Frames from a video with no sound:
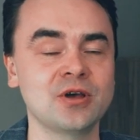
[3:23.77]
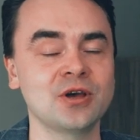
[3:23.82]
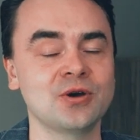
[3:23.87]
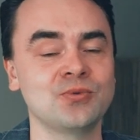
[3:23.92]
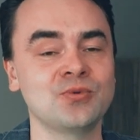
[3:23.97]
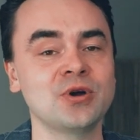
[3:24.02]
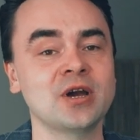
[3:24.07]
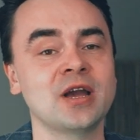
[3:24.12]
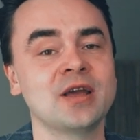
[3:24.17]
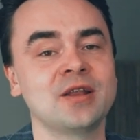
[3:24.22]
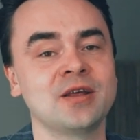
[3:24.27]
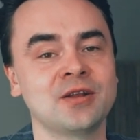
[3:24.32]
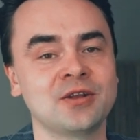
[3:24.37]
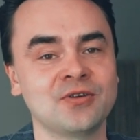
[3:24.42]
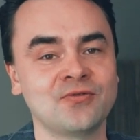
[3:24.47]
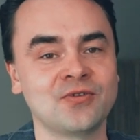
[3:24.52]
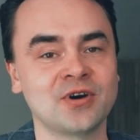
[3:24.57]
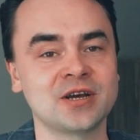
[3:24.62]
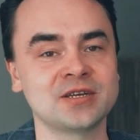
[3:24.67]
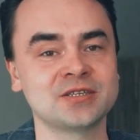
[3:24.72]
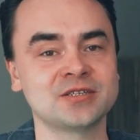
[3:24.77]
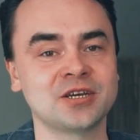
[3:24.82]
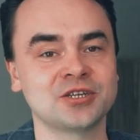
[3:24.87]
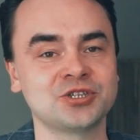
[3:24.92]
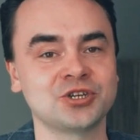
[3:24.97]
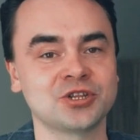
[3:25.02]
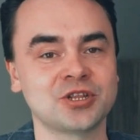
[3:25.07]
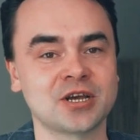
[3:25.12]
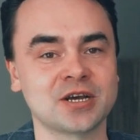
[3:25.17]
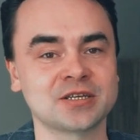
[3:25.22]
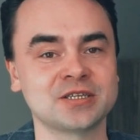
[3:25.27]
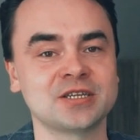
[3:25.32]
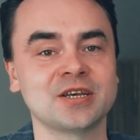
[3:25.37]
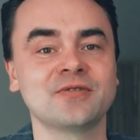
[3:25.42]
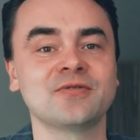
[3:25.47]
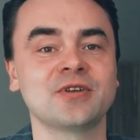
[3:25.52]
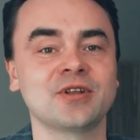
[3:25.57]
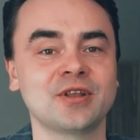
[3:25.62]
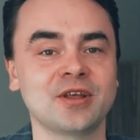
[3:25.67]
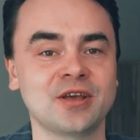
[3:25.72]
We identify such attacks
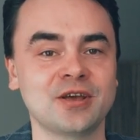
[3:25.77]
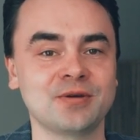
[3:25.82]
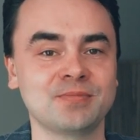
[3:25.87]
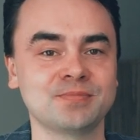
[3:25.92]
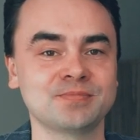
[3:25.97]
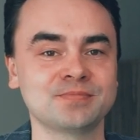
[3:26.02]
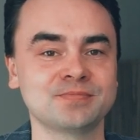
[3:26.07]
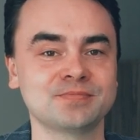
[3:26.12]
every day.